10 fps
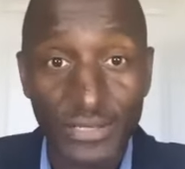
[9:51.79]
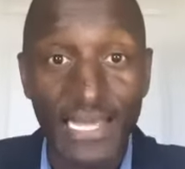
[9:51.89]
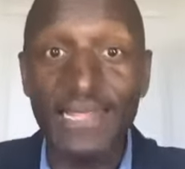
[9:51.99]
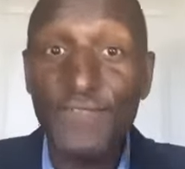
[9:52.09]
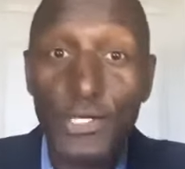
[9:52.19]

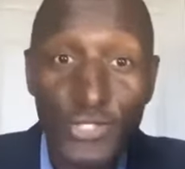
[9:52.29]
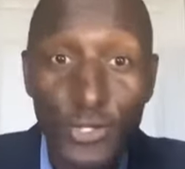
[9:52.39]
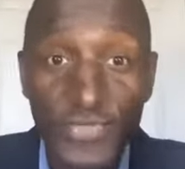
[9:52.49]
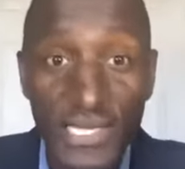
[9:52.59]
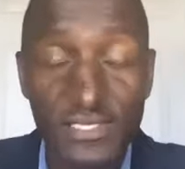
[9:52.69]
And if you do
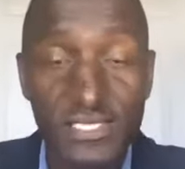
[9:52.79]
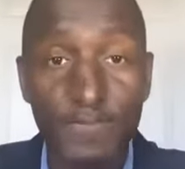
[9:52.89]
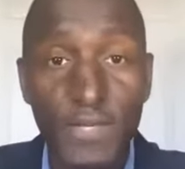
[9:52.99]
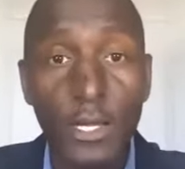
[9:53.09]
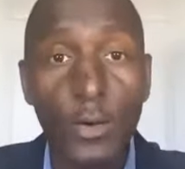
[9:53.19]
this,
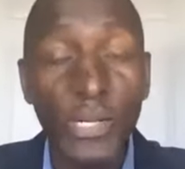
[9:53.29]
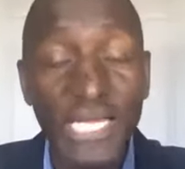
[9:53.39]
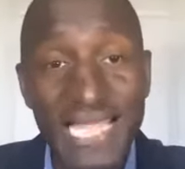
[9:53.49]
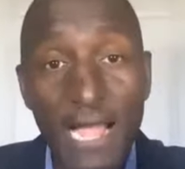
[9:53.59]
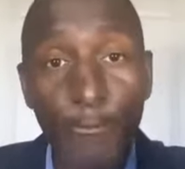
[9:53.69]
we
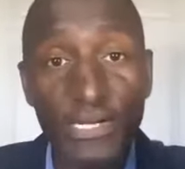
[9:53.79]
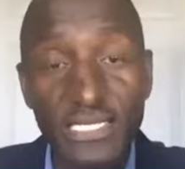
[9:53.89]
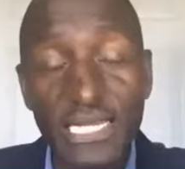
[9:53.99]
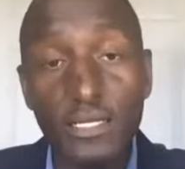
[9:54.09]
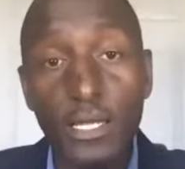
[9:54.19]
can now
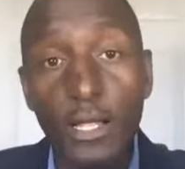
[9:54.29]
predict